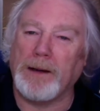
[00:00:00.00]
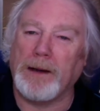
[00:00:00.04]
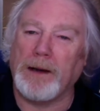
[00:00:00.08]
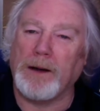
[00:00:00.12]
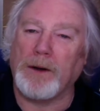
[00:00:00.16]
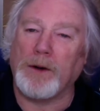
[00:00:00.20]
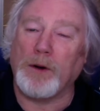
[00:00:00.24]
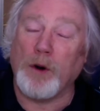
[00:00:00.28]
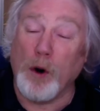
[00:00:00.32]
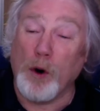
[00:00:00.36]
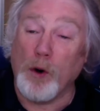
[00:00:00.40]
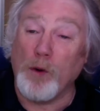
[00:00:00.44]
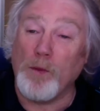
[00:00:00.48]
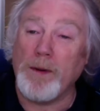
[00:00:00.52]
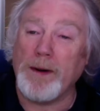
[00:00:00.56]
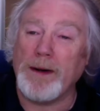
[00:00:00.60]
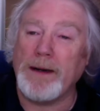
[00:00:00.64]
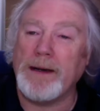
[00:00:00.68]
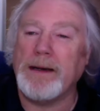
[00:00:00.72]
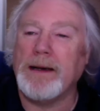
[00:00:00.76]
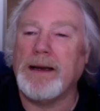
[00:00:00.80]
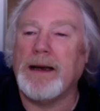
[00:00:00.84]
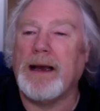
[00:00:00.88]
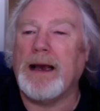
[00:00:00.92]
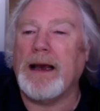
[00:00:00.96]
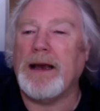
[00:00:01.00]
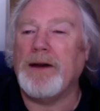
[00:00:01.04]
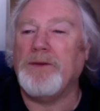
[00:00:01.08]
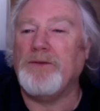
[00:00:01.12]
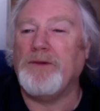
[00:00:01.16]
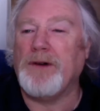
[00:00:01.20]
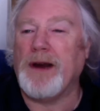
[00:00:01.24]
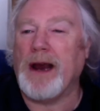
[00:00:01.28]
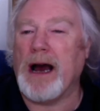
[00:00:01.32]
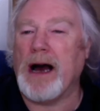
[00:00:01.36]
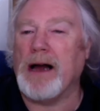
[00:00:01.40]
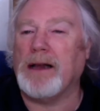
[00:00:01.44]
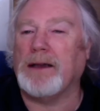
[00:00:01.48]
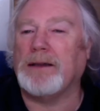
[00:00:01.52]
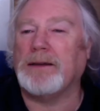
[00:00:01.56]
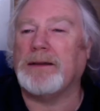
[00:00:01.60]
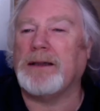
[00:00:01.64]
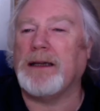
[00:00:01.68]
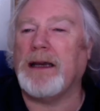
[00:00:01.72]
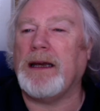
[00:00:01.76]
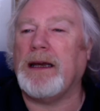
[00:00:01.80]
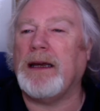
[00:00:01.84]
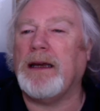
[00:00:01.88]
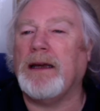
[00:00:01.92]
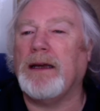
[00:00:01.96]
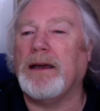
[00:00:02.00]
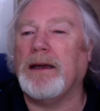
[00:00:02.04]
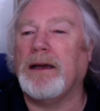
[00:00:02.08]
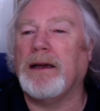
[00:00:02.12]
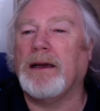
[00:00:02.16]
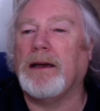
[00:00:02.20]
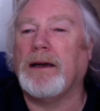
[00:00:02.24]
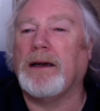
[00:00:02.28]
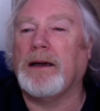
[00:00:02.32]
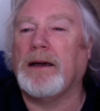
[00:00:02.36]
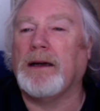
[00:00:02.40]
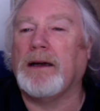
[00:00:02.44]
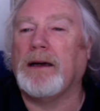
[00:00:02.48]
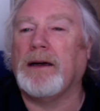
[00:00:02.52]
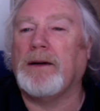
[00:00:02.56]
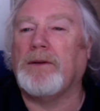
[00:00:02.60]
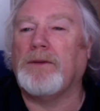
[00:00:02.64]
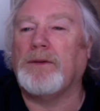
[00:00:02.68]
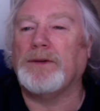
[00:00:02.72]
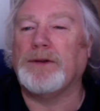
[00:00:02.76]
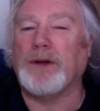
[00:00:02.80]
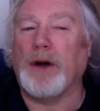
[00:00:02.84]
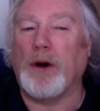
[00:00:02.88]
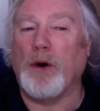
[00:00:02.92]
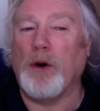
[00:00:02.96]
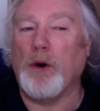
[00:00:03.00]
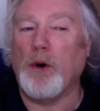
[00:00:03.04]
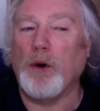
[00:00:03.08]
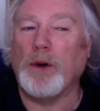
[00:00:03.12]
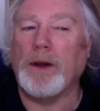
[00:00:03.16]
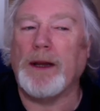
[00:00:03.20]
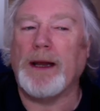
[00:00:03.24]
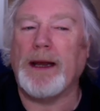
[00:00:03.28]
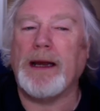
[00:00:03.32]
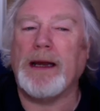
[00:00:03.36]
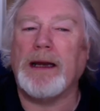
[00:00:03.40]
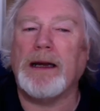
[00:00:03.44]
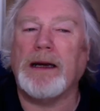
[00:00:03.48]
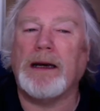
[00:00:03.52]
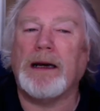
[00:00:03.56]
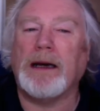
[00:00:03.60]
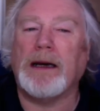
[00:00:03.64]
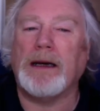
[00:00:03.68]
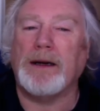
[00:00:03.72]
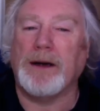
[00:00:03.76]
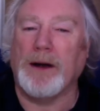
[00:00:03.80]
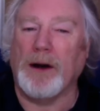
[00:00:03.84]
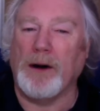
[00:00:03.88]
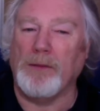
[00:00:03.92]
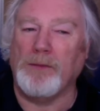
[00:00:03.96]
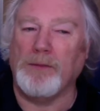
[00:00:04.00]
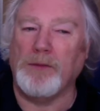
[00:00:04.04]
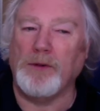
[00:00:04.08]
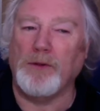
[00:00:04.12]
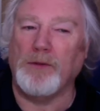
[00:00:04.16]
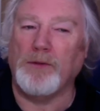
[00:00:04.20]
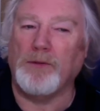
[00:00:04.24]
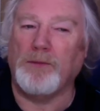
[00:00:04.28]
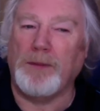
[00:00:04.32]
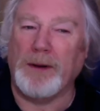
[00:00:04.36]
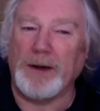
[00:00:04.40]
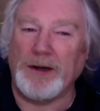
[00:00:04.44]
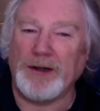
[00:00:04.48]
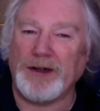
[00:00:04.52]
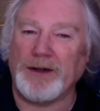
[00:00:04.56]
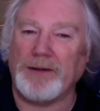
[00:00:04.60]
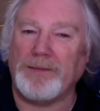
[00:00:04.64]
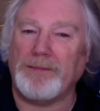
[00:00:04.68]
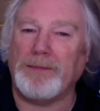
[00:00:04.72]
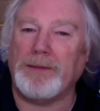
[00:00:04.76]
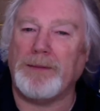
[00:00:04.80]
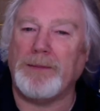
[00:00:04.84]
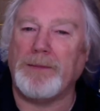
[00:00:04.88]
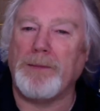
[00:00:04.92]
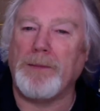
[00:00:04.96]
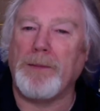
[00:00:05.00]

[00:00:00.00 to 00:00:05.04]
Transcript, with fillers: Colman, in reality, was a holy and humble bishop,